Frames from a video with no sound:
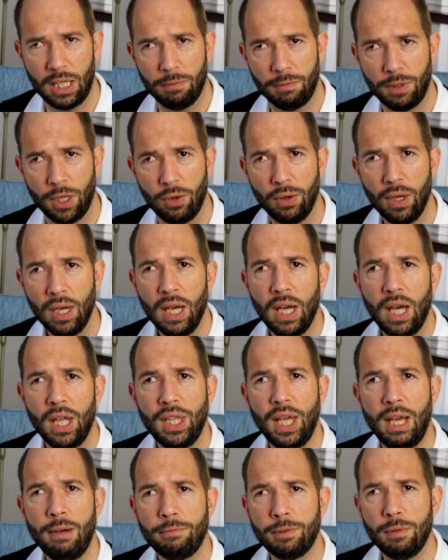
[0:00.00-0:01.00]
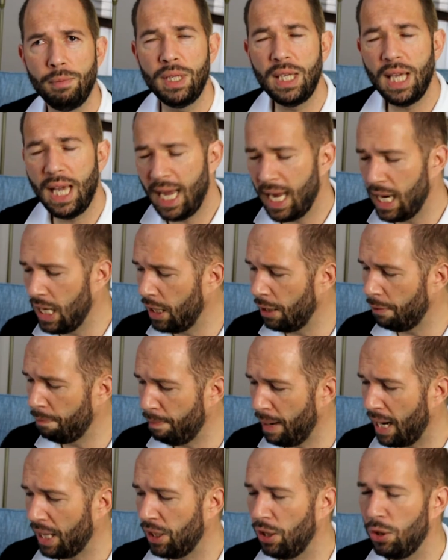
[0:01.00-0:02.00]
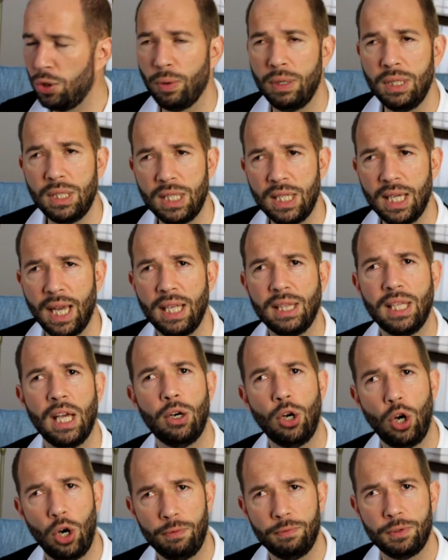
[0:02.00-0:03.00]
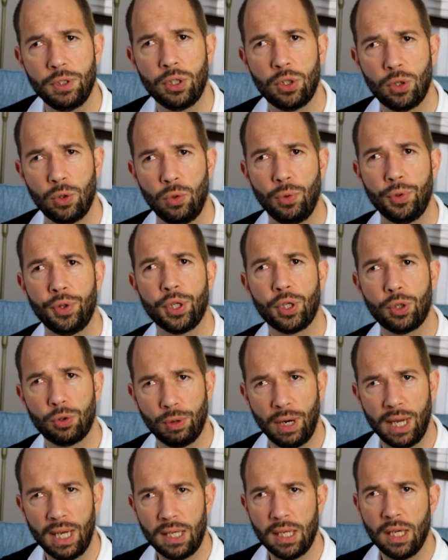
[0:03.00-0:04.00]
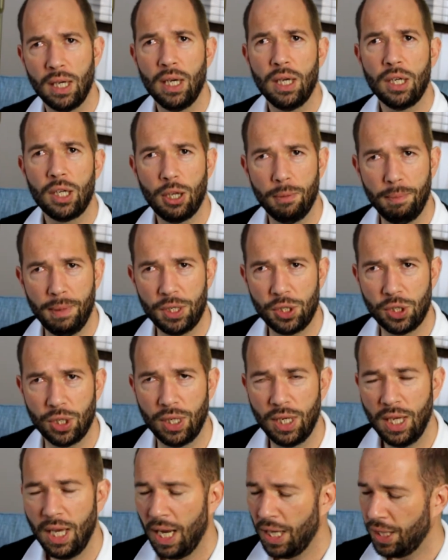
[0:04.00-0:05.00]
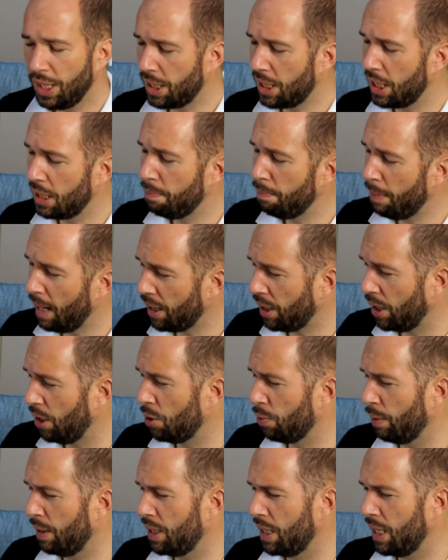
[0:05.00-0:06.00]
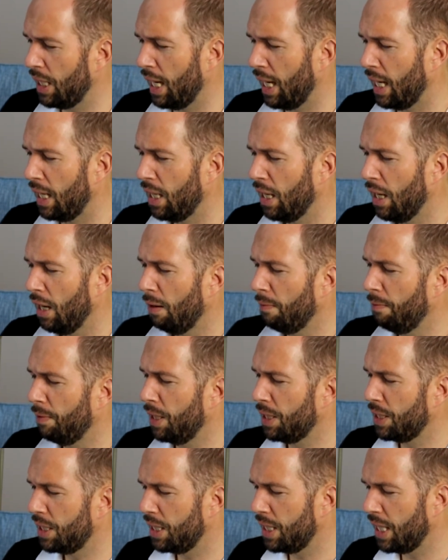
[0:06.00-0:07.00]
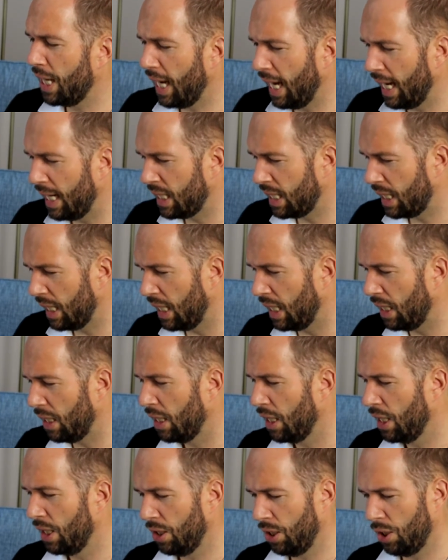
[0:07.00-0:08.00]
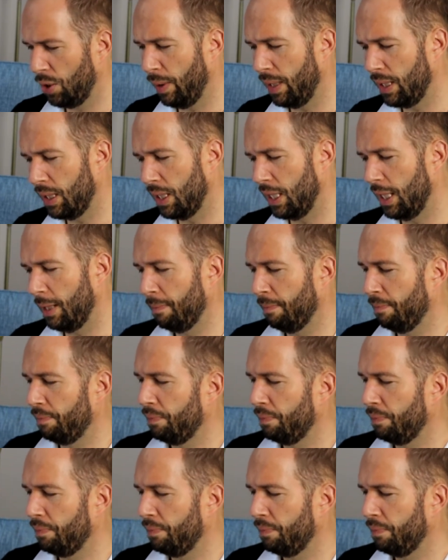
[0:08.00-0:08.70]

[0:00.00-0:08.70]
of you. They're from the end of Matthew 28. They're often called the Great Commission. This is Matthew 28, verses 18 to 20.